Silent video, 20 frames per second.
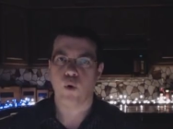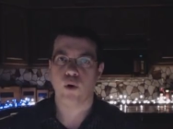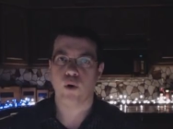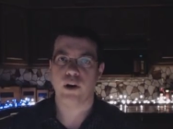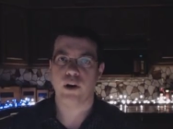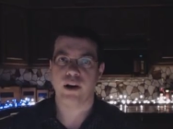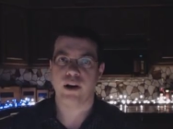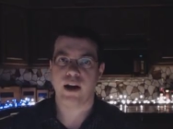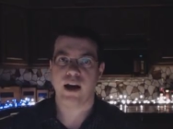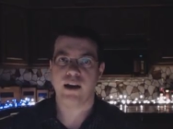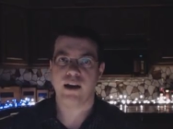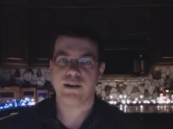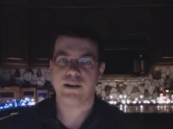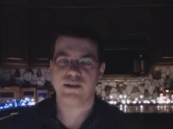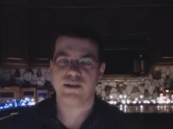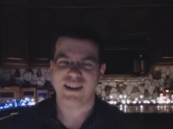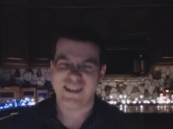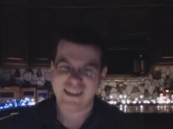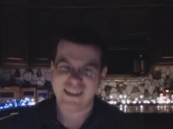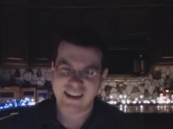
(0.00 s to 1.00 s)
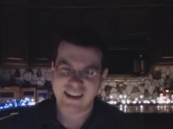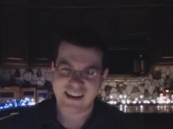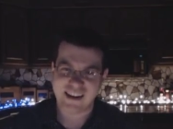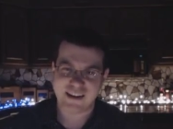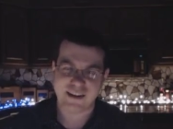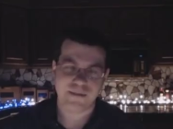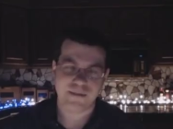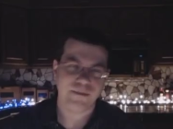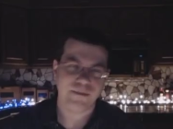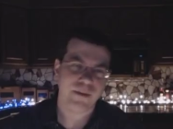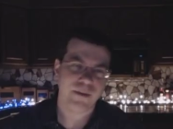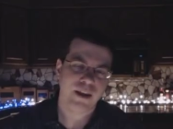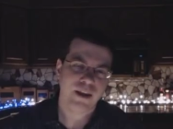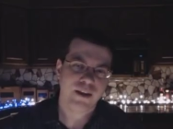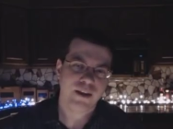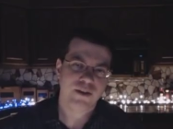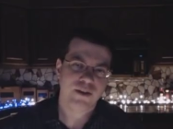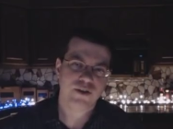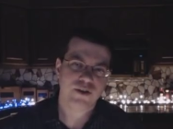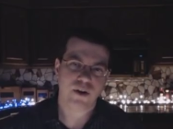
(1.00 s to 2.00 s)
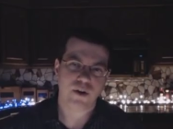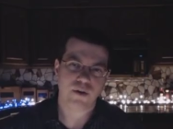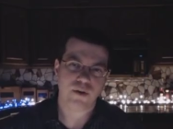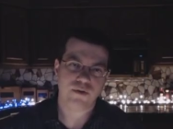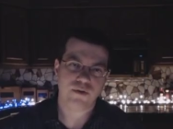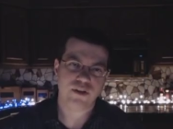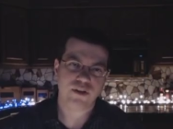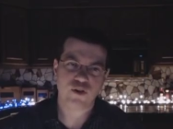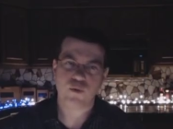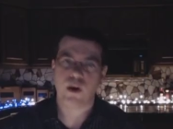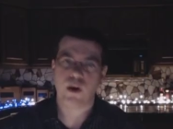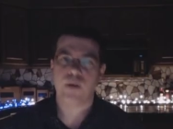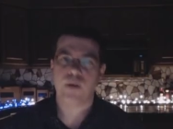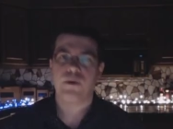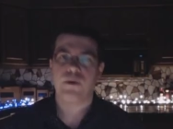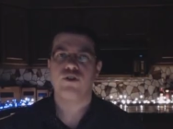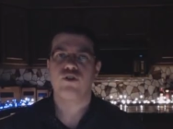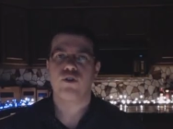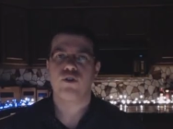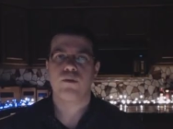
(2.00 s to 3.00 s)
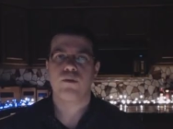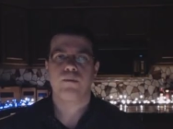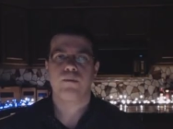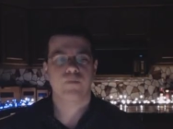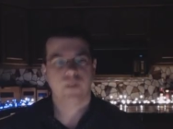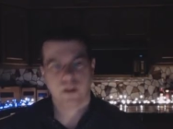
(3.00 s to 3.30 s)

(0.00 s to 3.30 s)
organized and neat. So this is what I'm going to do.